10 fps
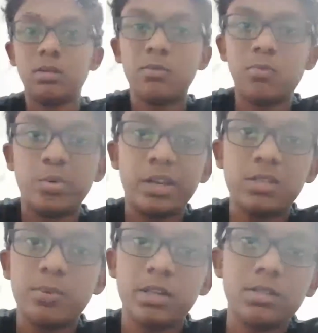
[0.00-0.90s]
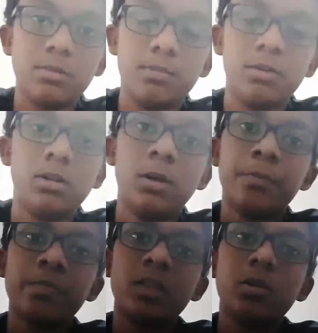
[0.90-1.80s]
very, very simple.
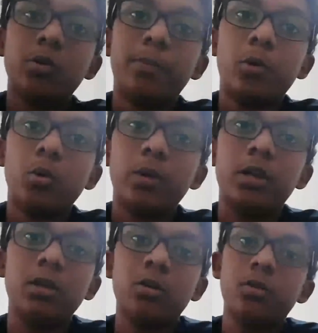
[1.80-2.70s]
To prove it,